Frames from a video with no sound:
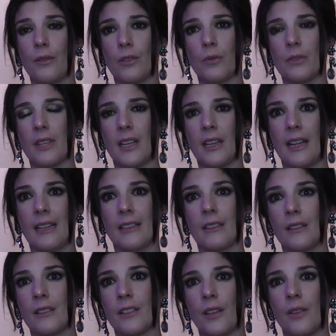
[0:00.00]
thought it was
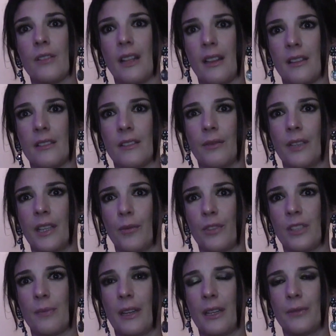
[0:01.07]
handled so sensitively and
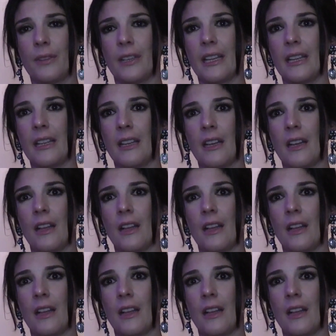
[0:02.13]
respectfully